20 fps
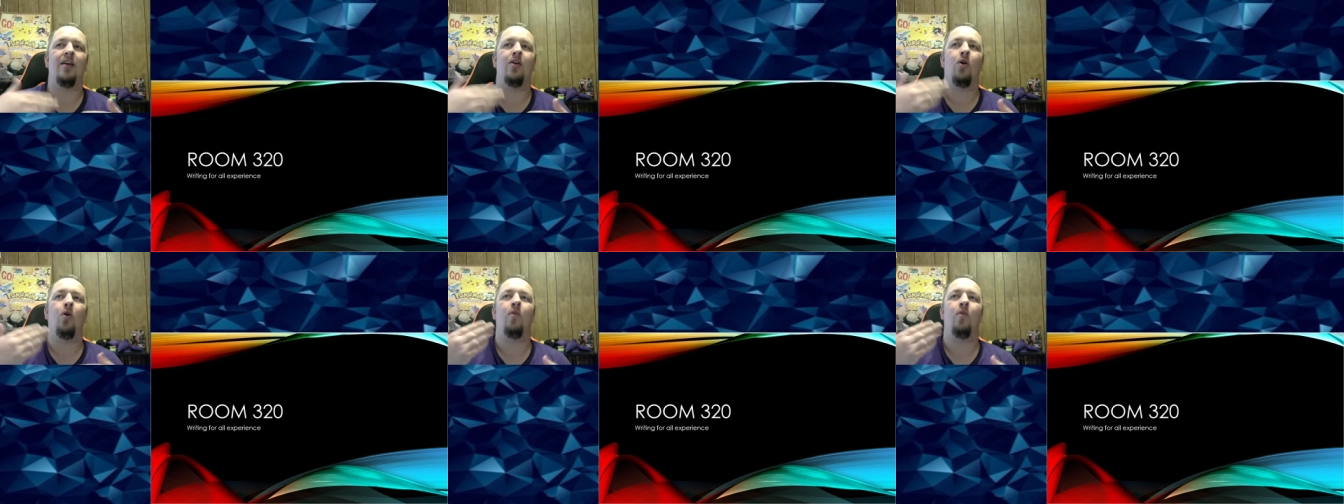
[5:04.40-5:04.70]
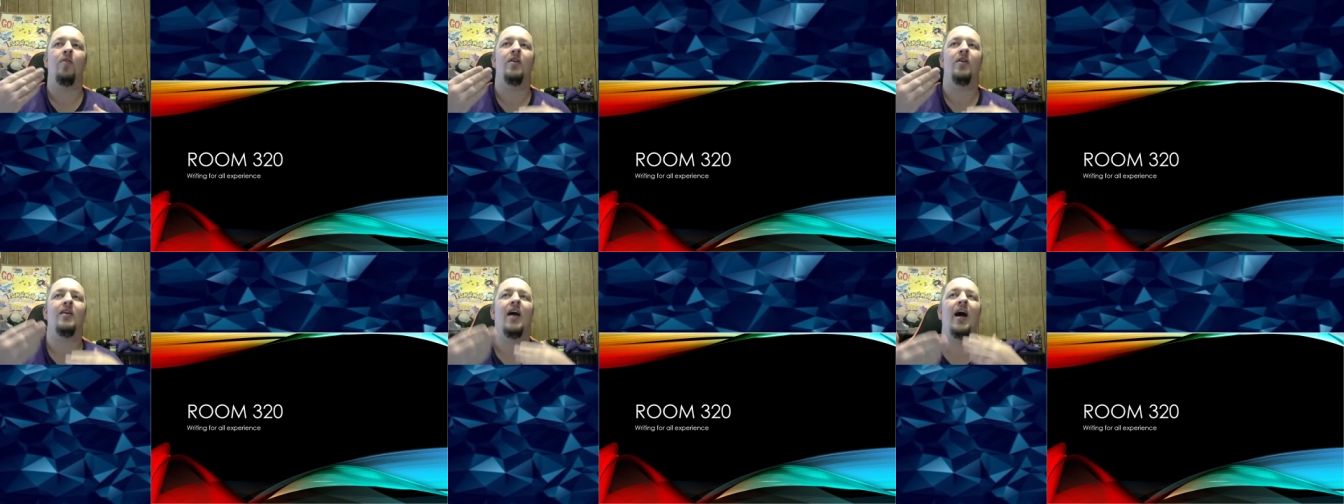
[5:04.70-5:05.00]

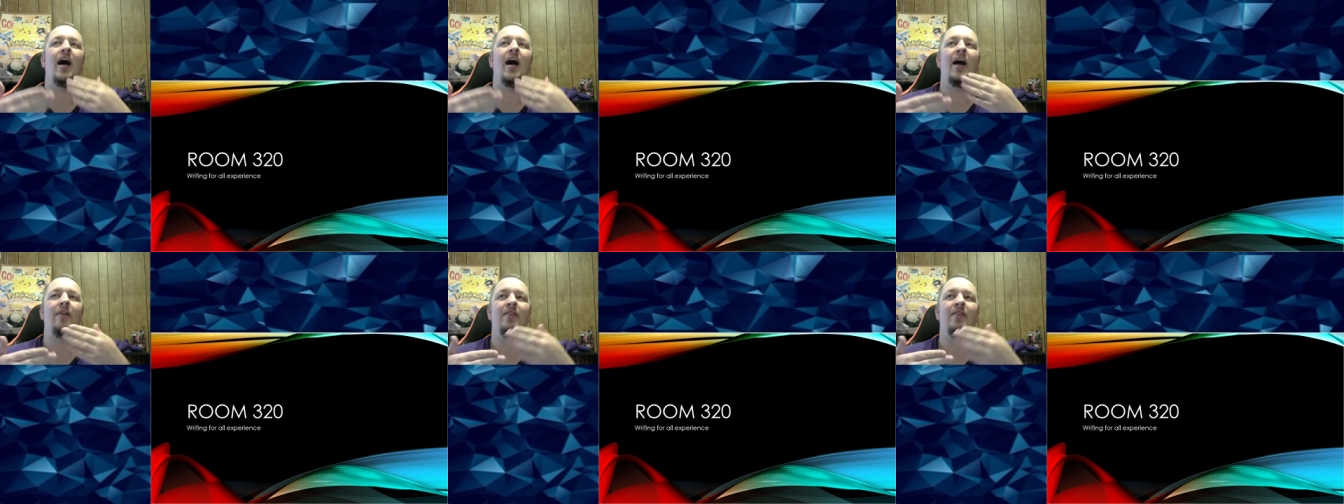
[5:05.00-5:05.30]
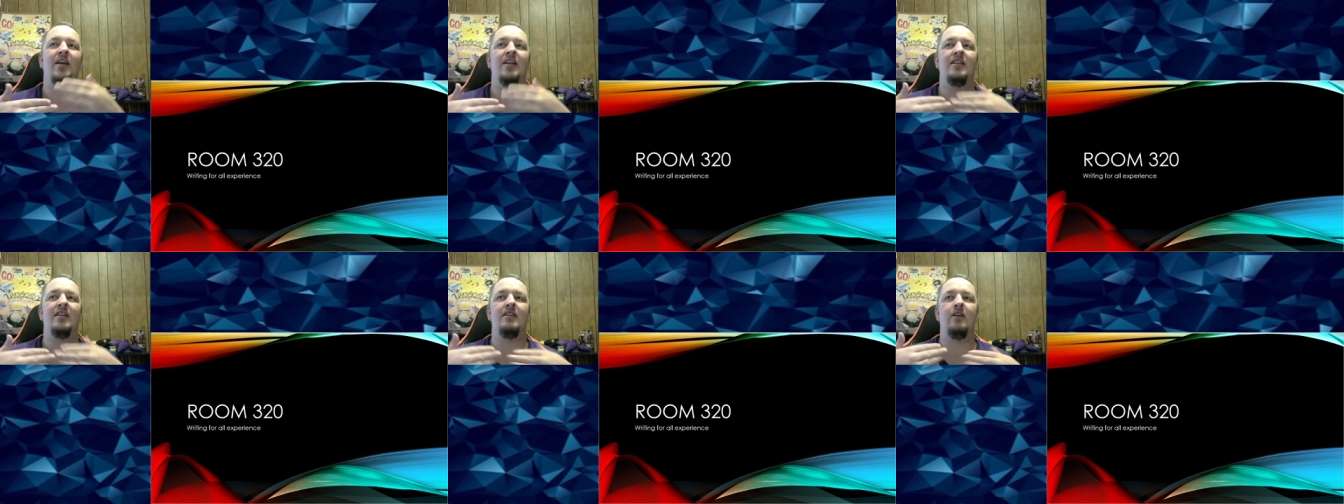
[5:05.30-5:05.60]
over time,
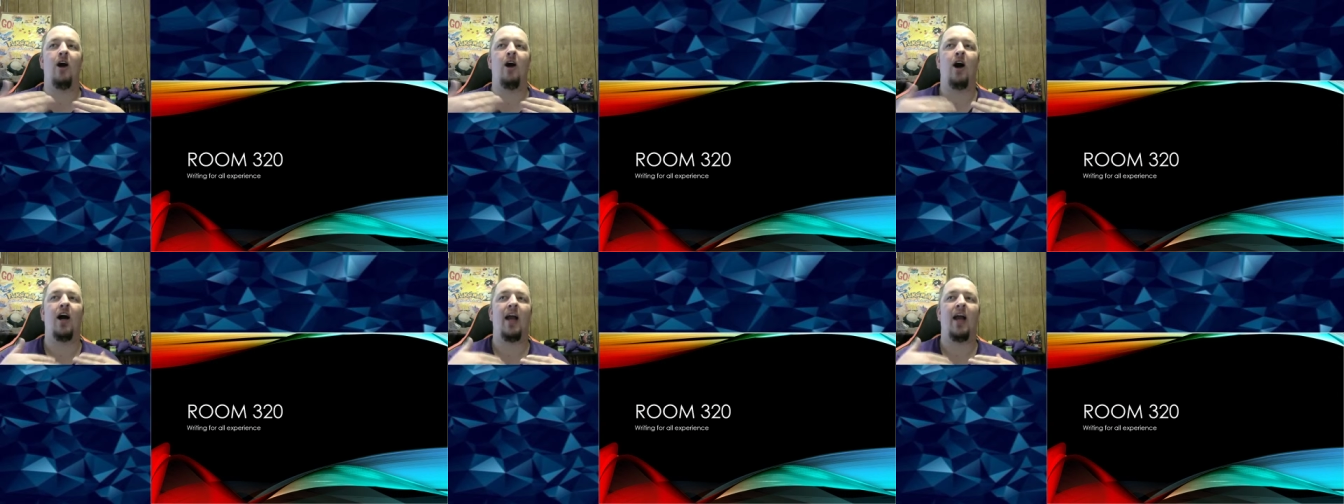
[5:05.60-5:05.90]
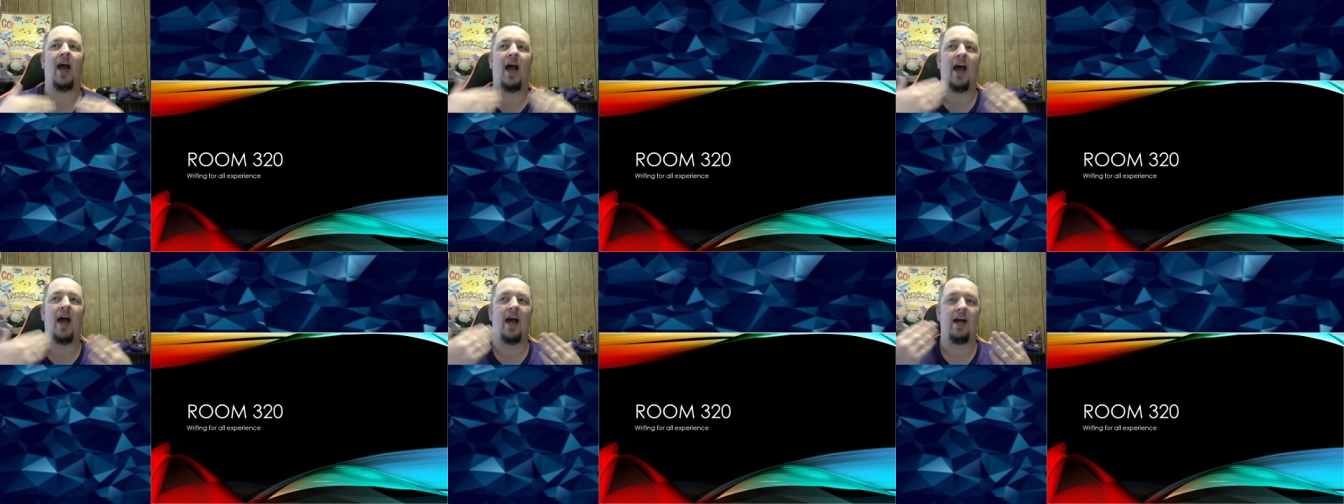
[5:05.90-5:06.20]
he's not
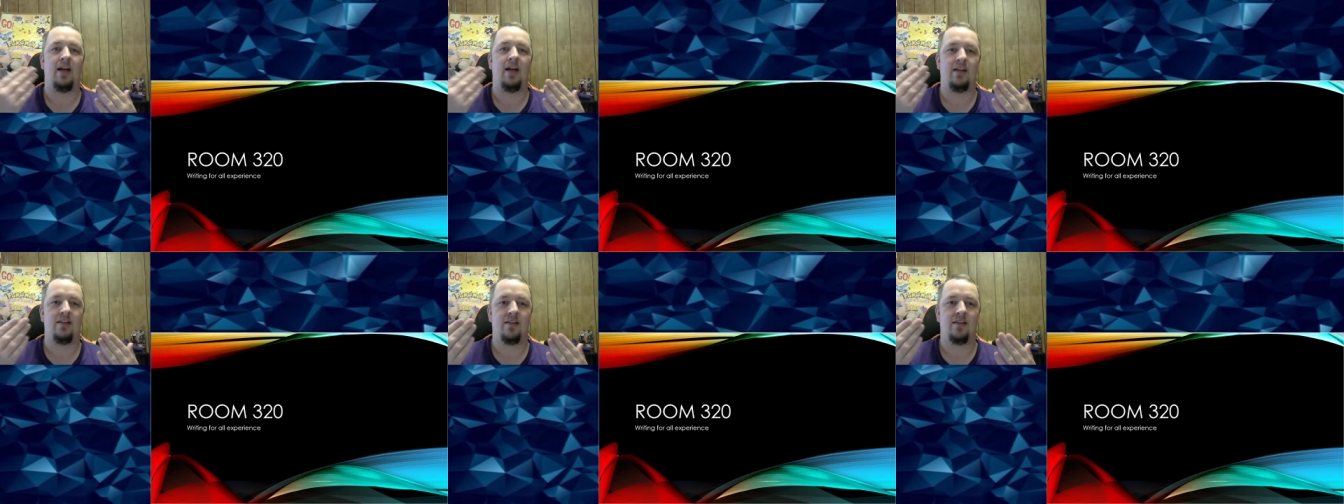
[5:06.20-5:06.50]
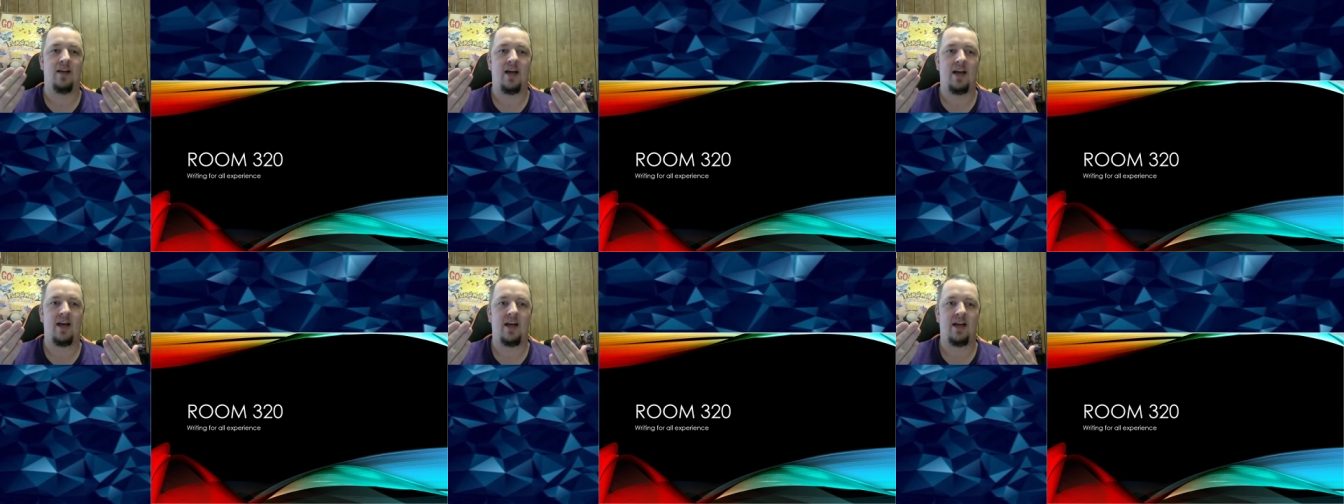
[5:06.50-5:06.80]
as
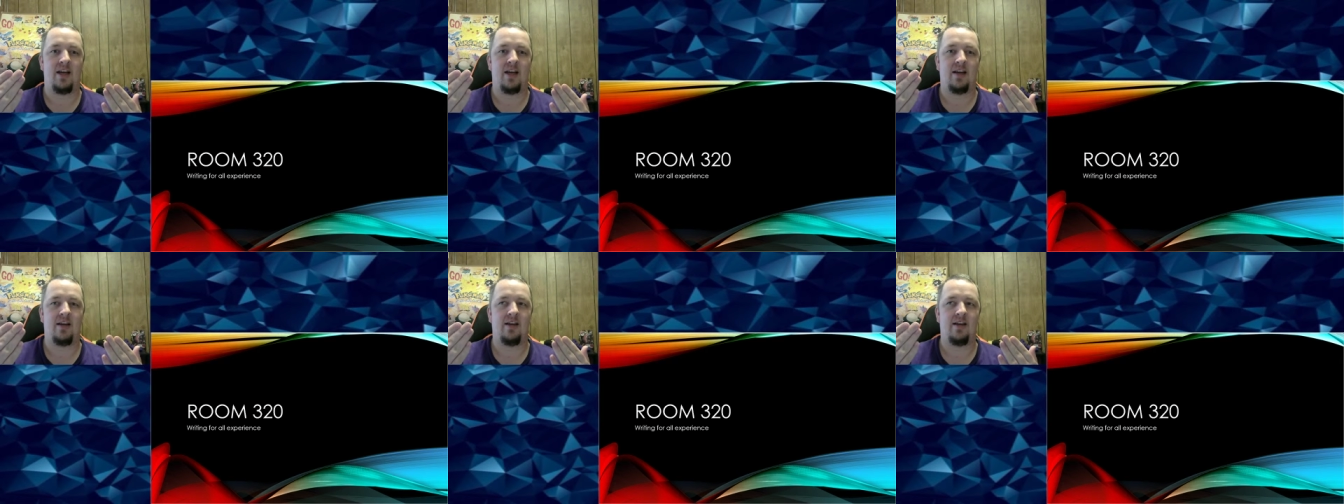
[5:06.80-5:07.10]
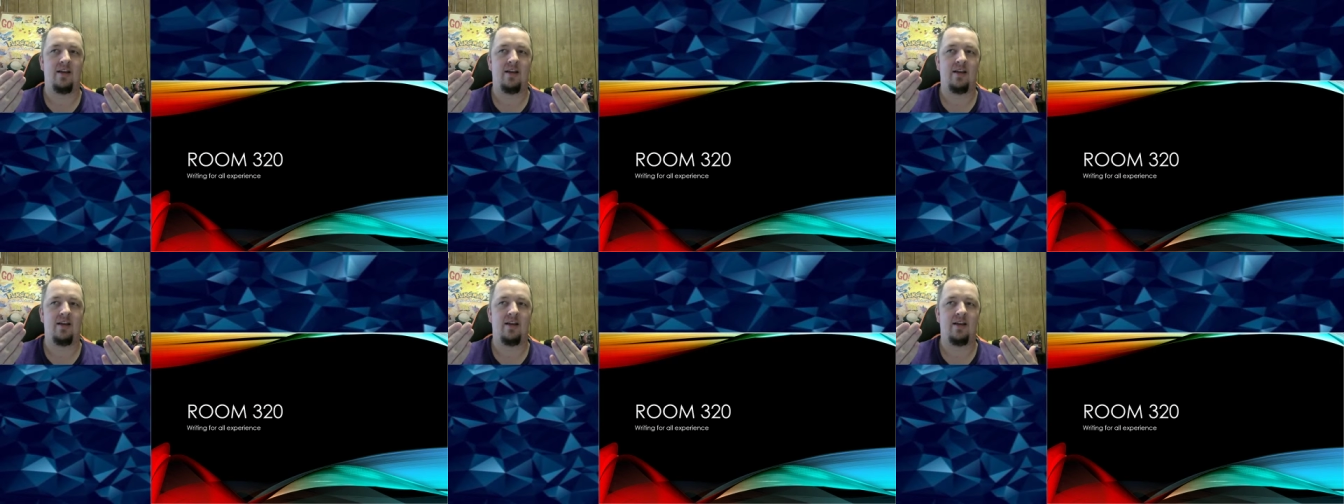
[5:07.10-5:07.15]
like